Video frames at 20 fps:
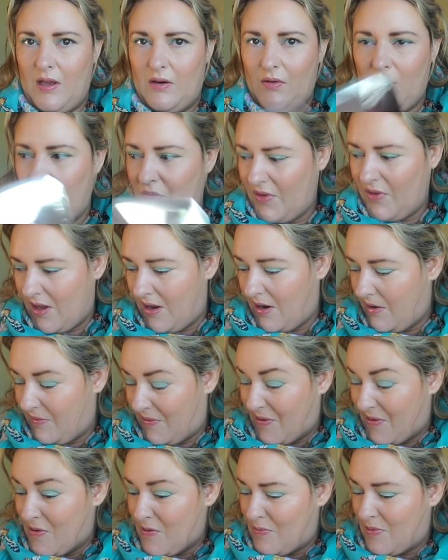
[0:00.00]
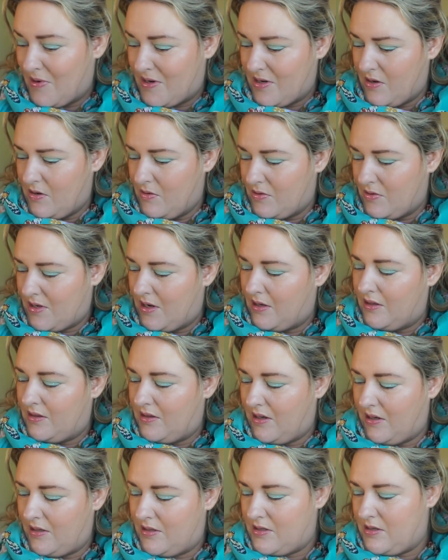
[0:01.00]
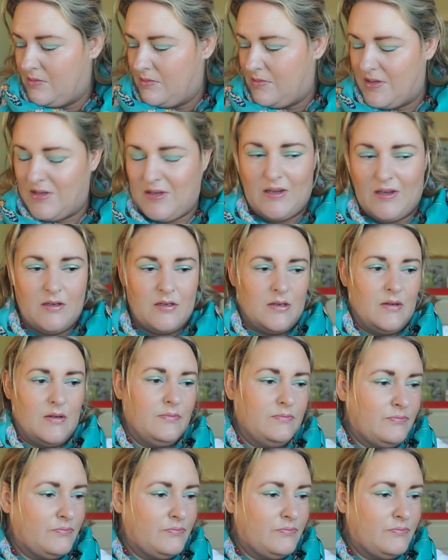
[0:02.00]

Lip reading: and hopefully I'll have a good bit of use on it the next time you see it.